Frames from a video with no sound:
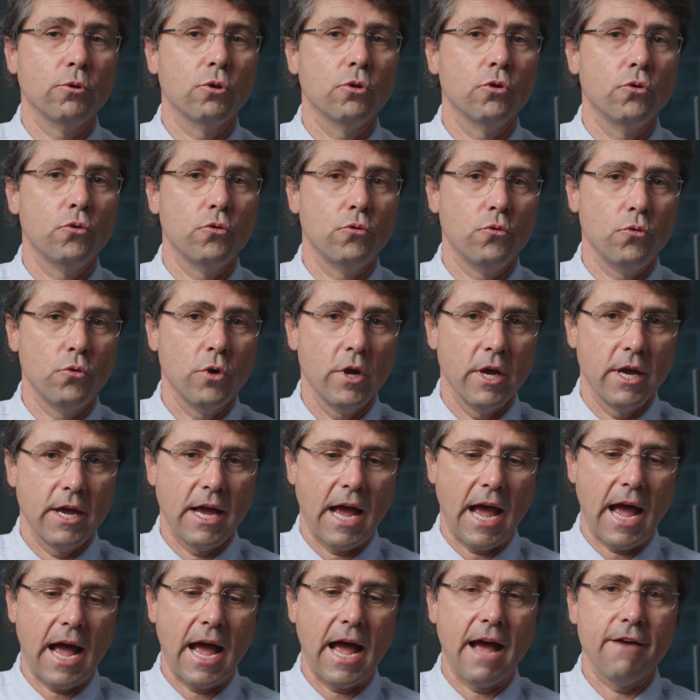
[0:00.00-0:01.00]
who
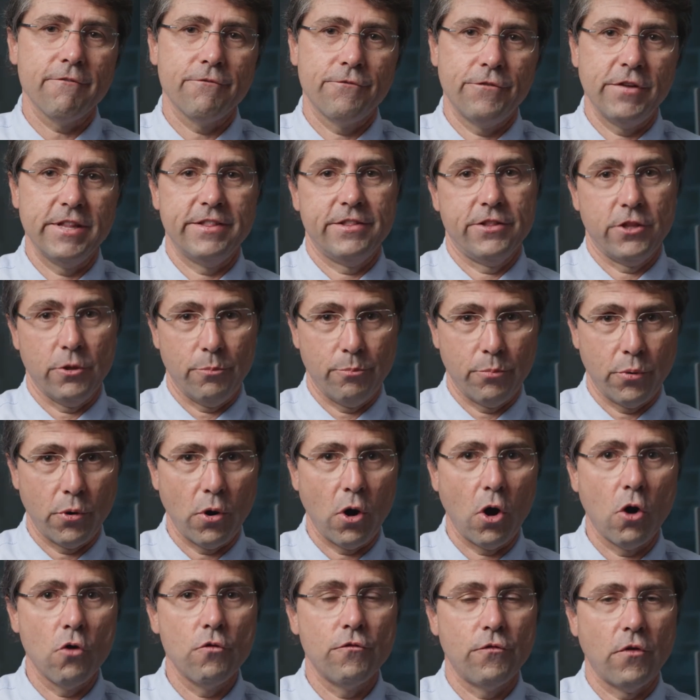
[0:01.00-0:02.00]
fit the
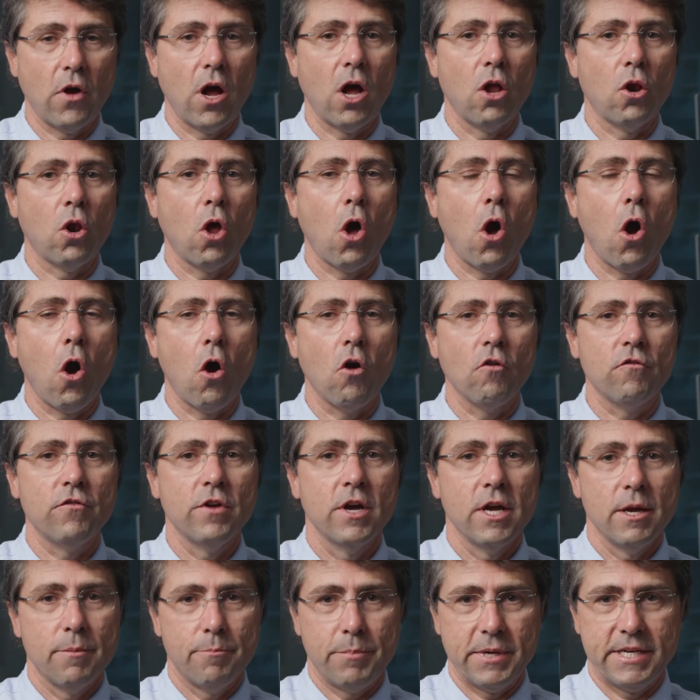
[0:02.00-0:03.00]
profile of
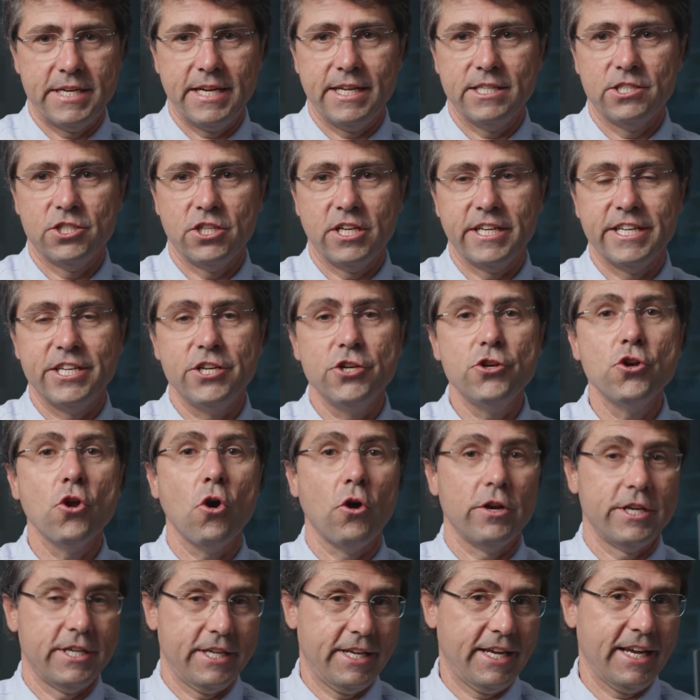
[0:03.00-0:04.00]
potentially
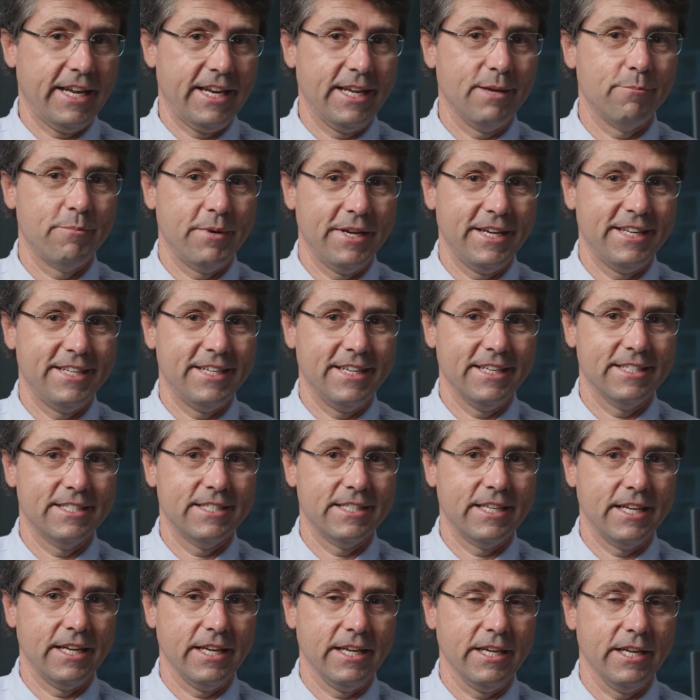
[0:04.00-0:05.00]
not getting
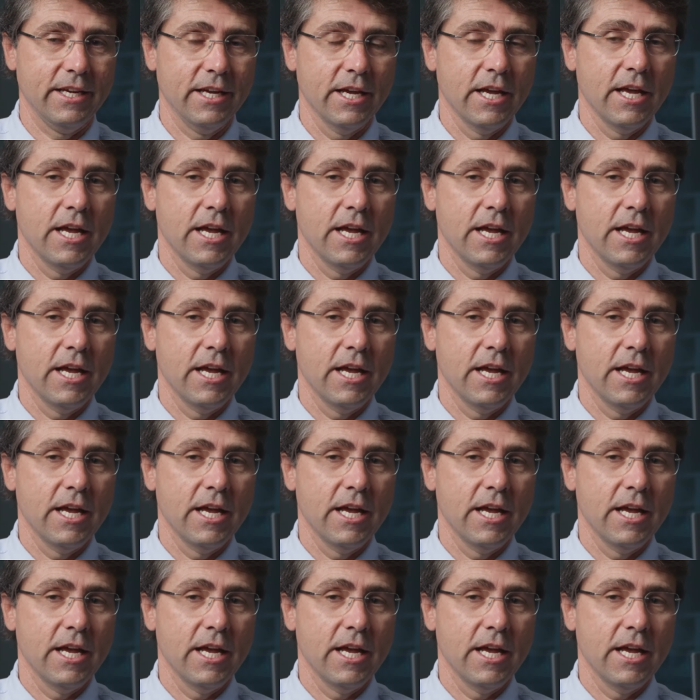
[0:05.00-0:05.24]
PTSD.